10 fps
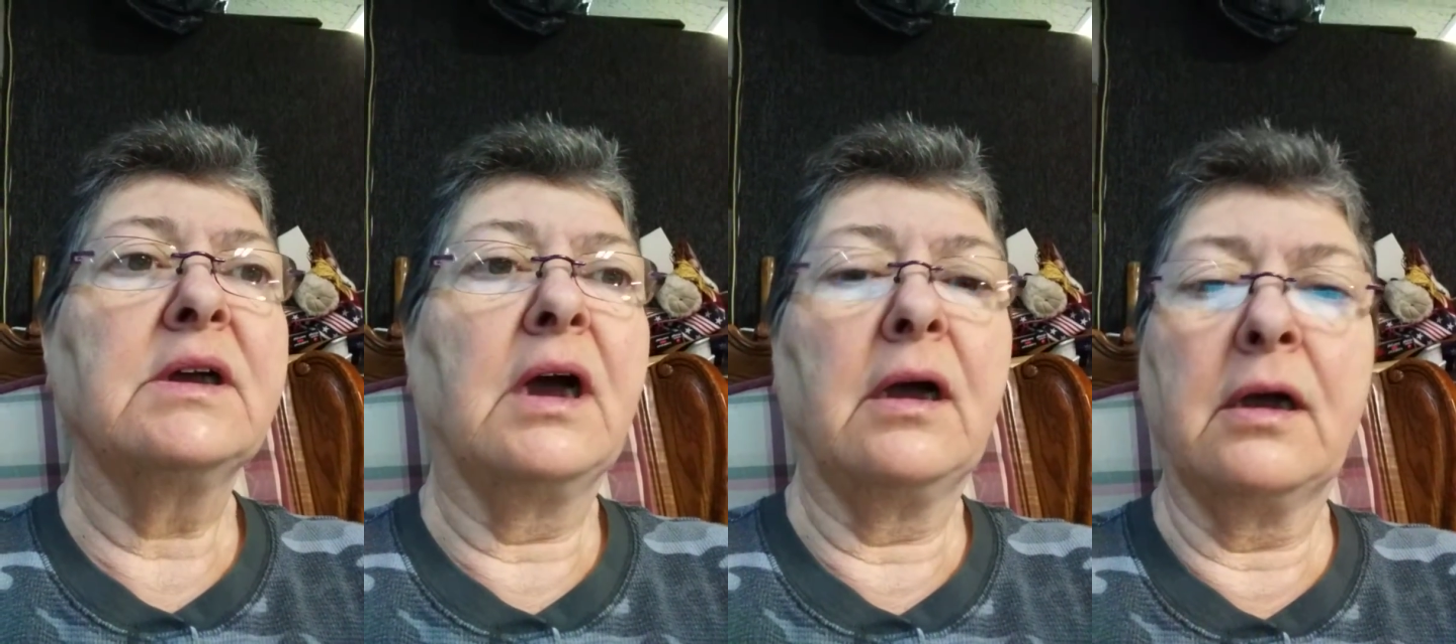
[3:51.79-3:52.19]

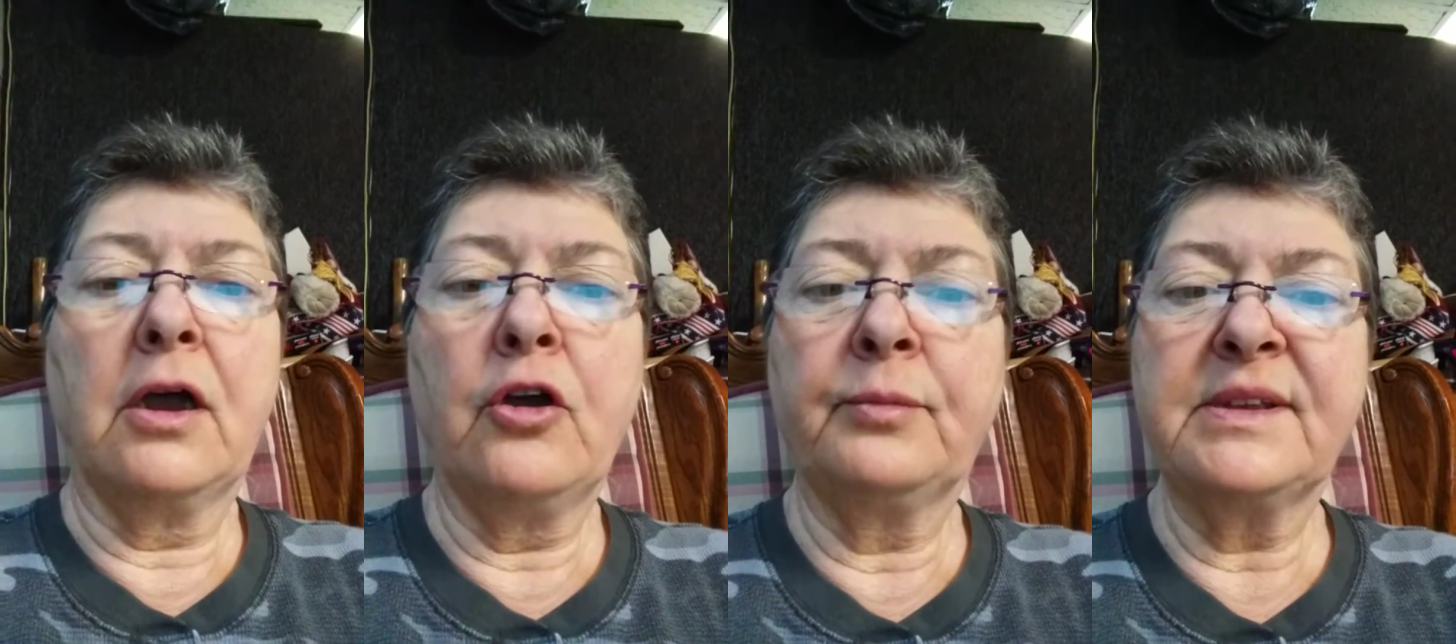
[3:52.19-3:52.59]
Uh,
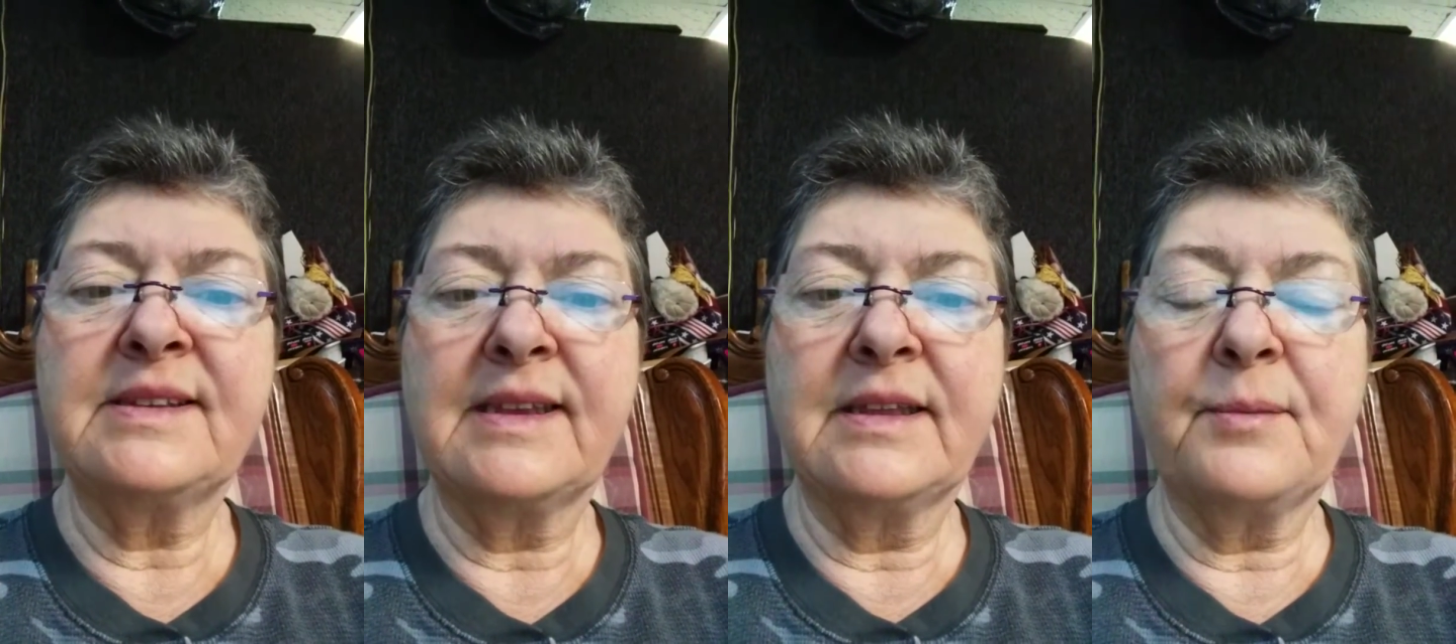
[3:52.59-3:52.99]
Homeless
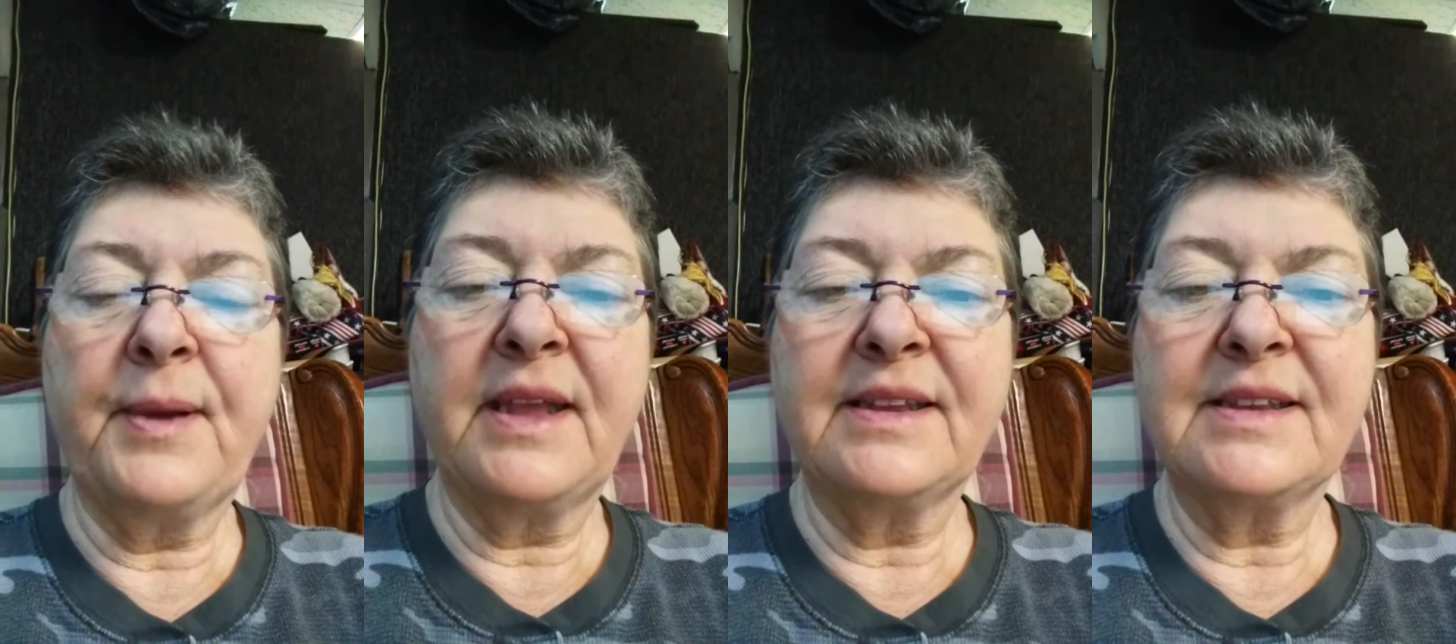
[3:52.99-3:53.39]

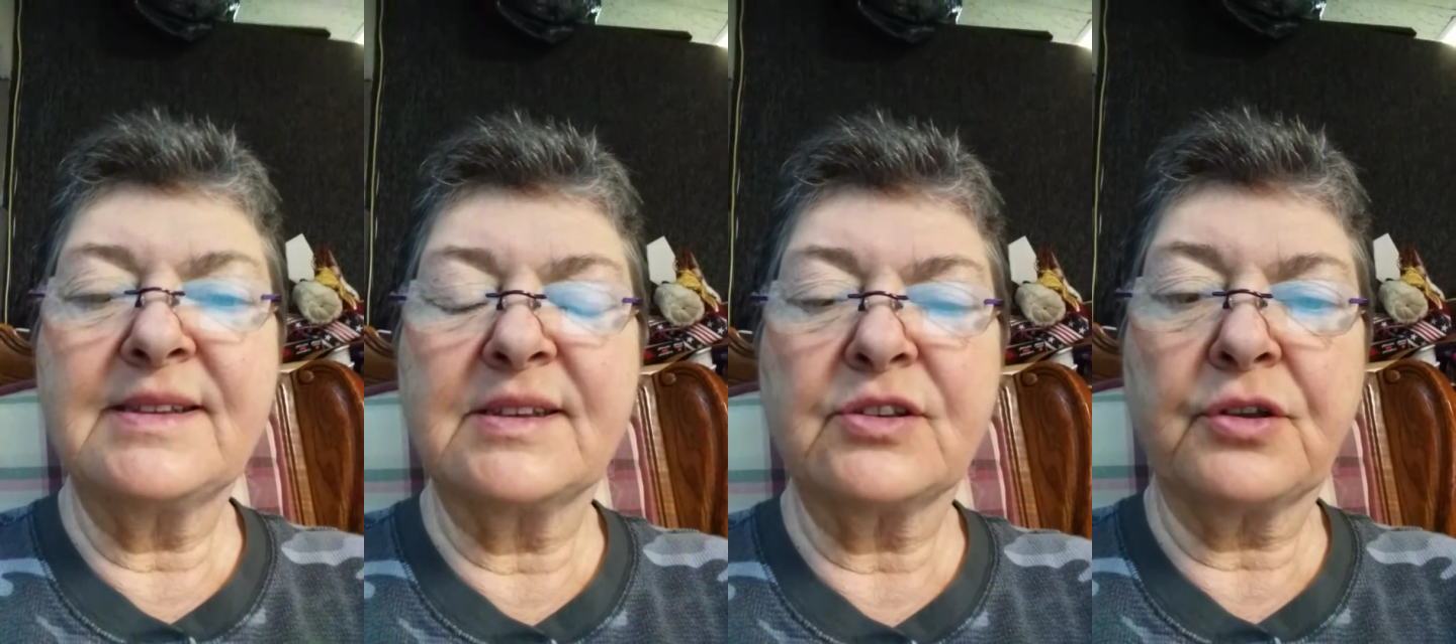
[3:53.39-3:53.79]
Independence
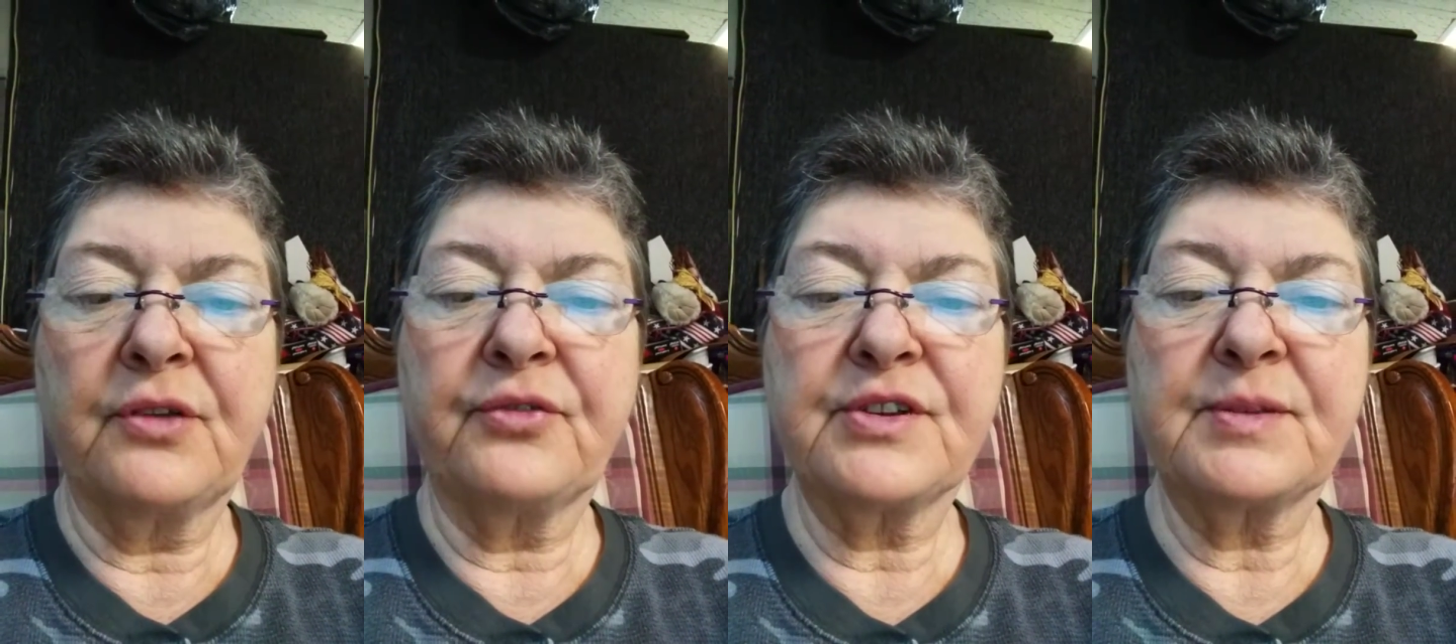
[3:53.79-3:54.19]
is looking
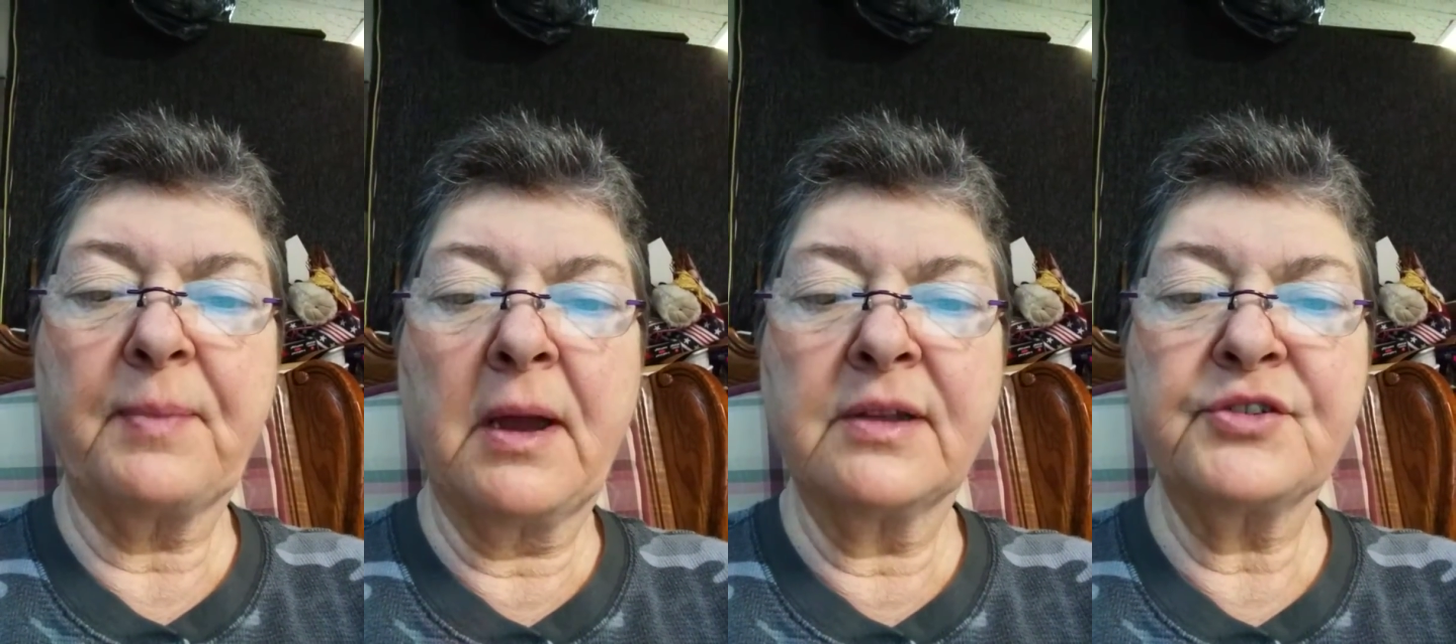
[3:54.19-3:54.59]
for
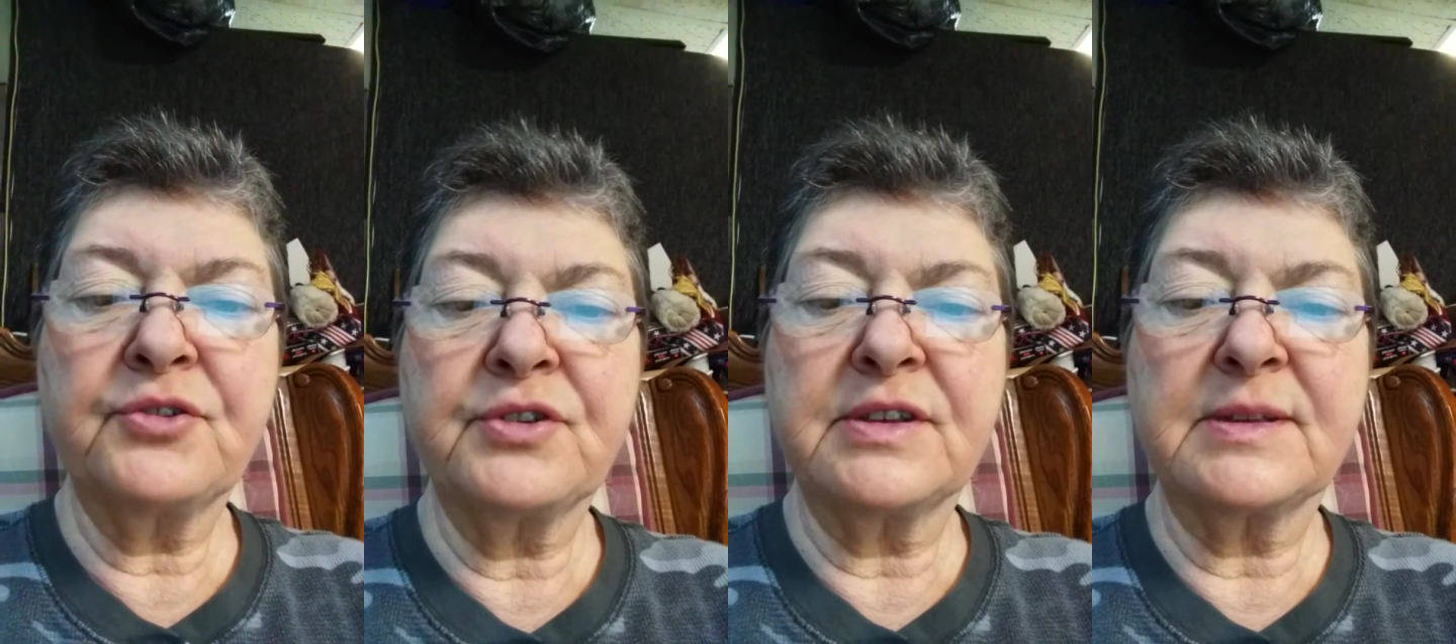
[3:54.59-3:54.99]

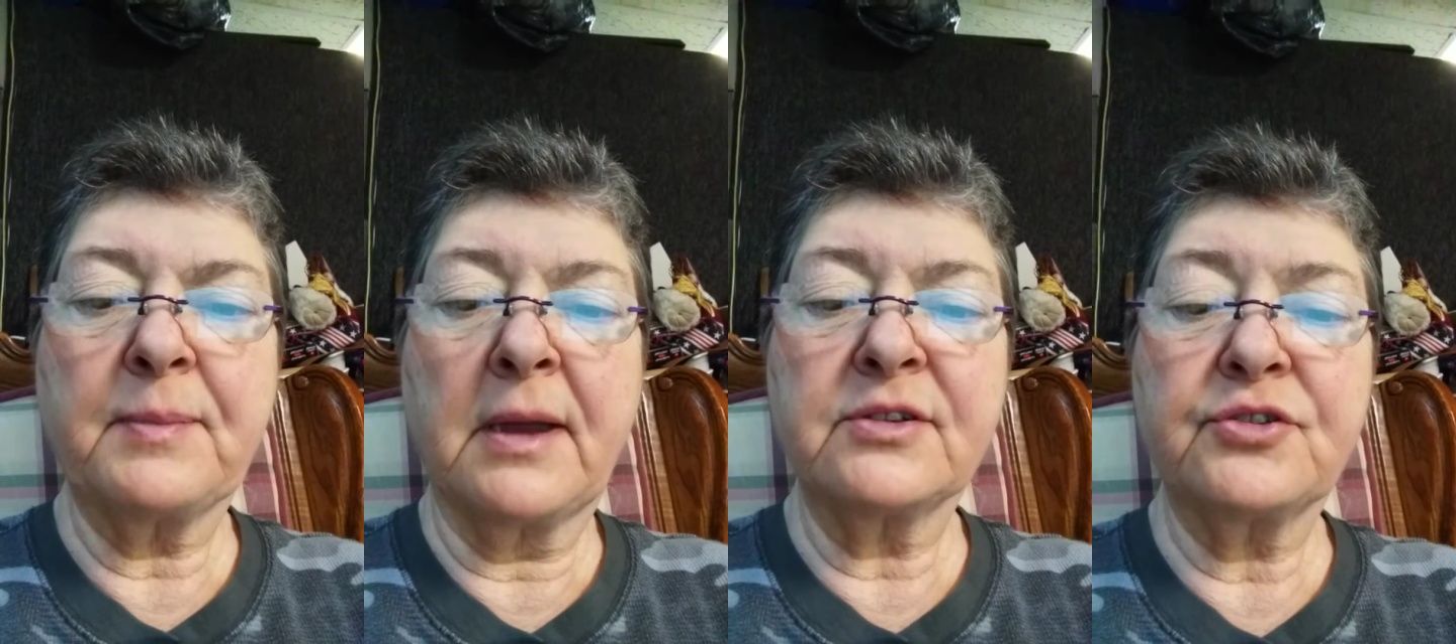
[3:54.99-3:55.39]
sponsors and
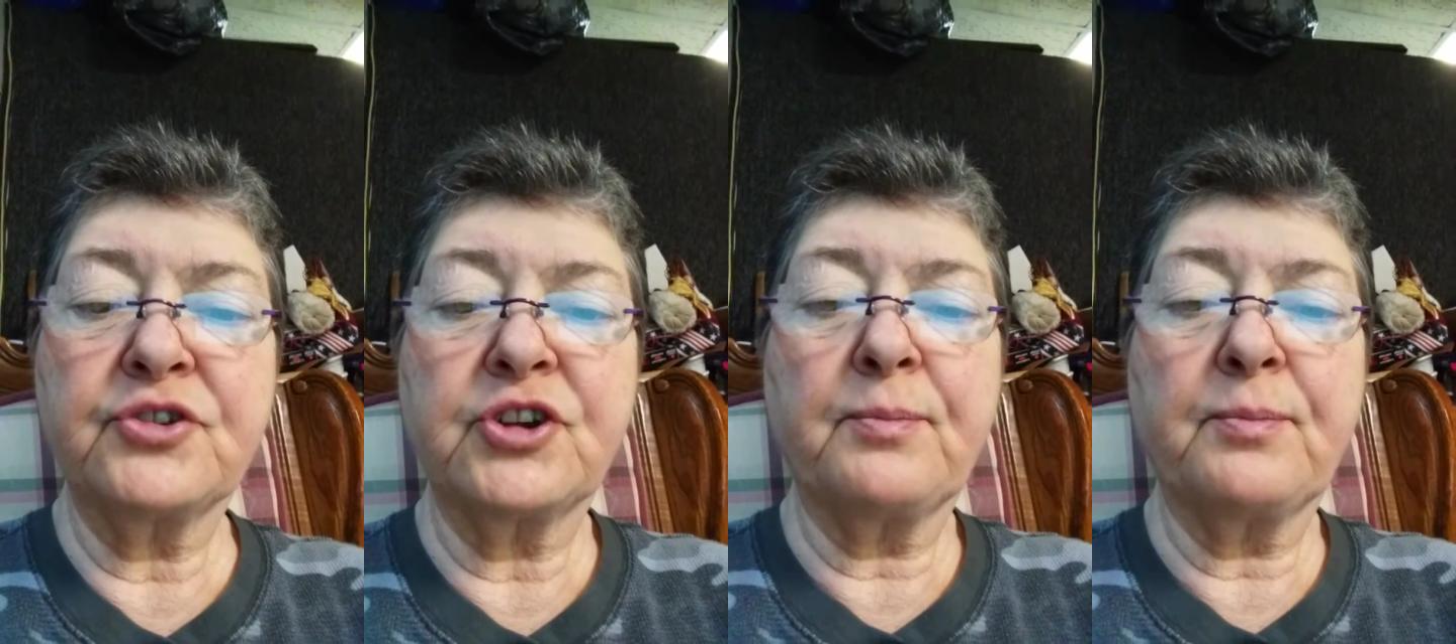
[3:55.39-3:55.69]
sponsorship